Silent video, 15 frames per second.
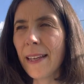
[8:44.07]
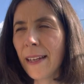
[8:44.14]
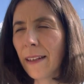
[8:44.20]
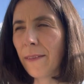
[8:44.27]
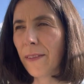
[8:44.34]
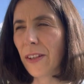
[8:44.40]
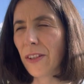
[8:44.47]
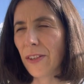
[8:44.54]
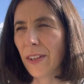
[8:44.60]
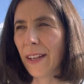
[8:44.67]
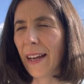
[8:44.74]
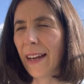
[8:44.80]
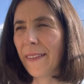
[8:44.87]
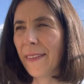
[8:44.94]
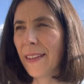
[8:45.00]
inner vision
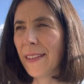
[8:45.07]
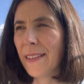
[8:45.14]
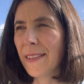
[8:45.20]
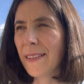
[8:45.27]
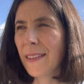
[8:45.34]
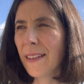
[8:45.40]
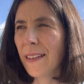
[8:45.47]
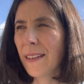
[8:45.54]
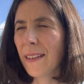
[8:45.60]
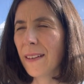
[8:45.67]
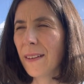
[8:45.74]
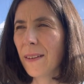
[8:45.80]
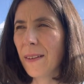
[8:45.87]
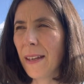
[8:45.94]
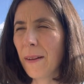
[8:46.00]
and this,
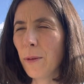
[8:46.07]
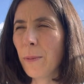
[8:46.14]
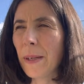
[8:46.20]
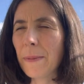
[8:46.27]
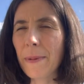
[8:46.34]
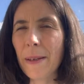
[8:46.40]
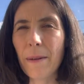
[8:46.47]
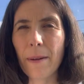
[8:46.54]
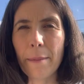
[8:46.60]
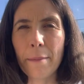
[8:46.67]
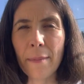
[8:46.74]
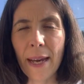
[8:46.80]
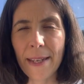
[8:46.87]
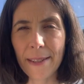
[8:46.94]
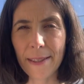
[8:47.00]
it almost being quite
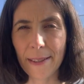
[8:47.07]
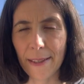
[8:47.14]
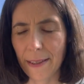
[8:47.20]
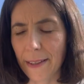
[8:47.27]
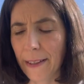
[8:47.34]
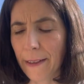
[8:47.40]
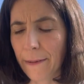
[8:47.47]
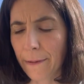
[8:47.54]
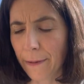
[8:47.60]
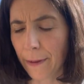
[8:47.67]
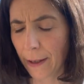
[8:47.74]
meditative.